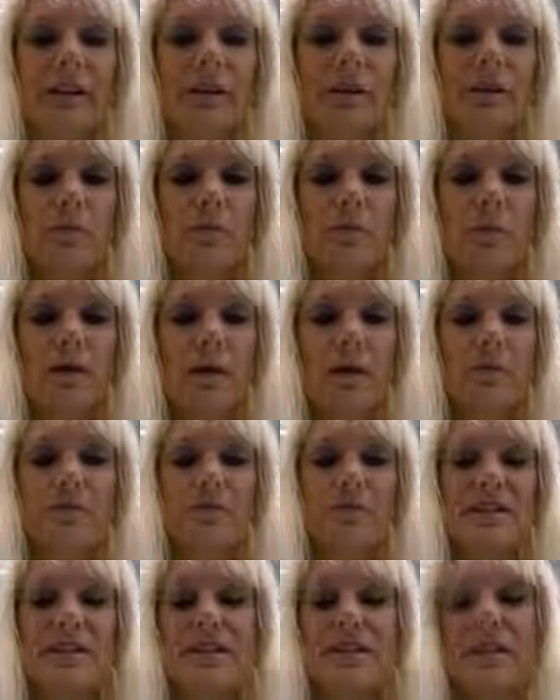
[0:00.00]
We bring up
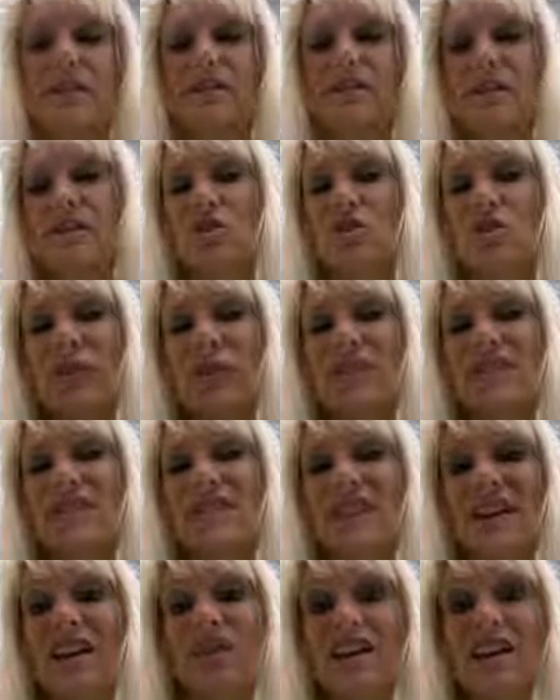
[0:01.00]
the 7, so we have
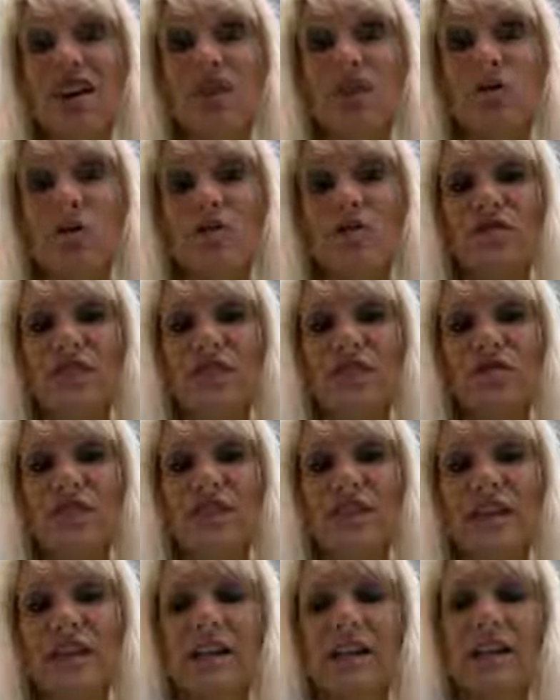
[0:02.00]

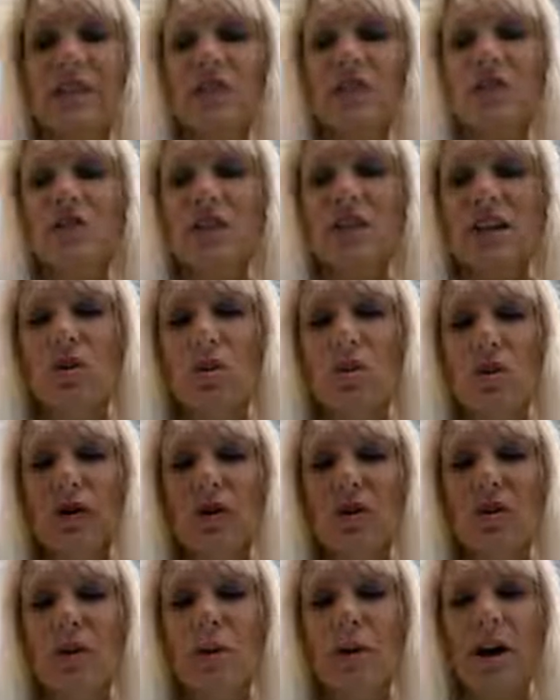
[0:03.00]
750. Do you see the one
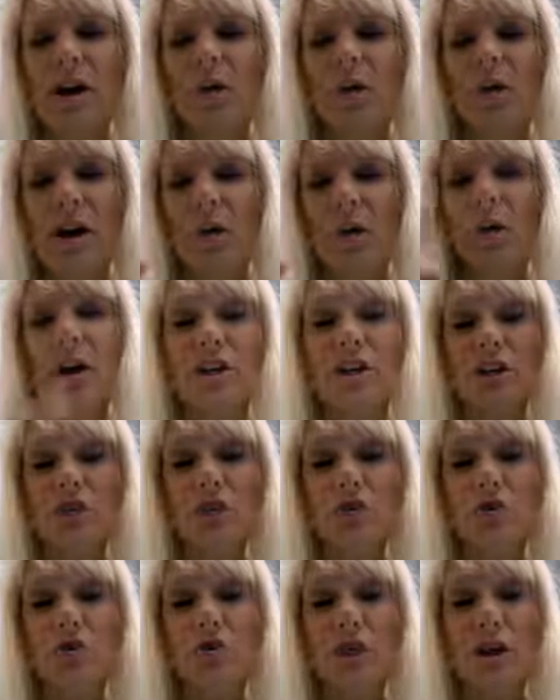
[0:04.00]
at the bottom? I want you
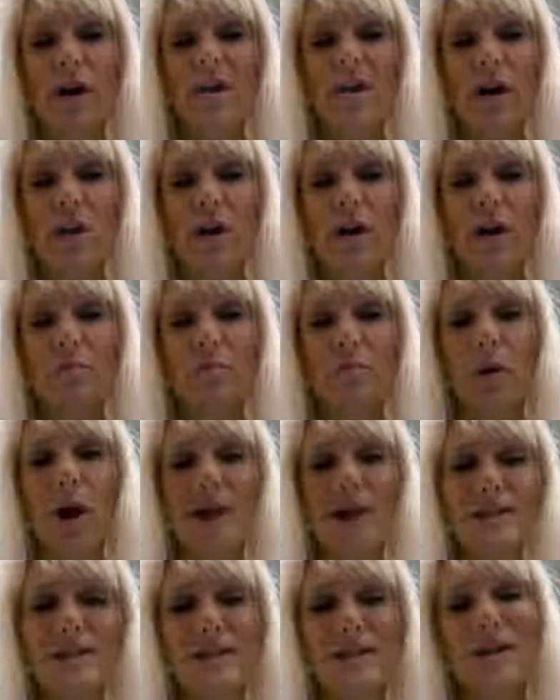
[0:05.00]
to try that one.
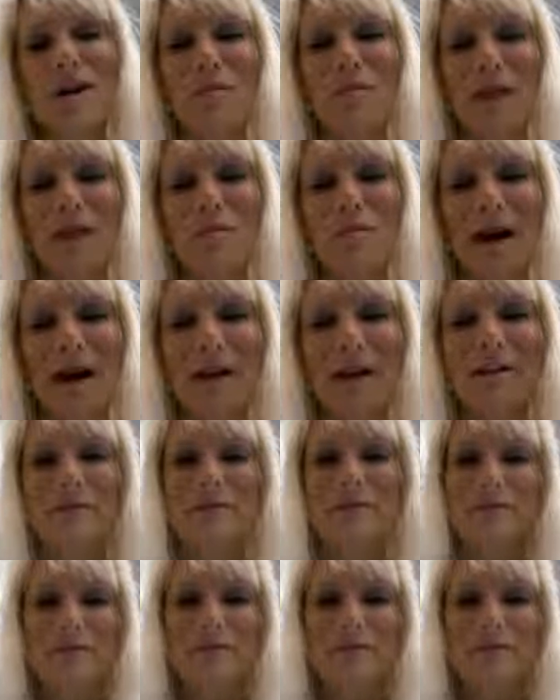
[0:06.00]
Pause it and come on back.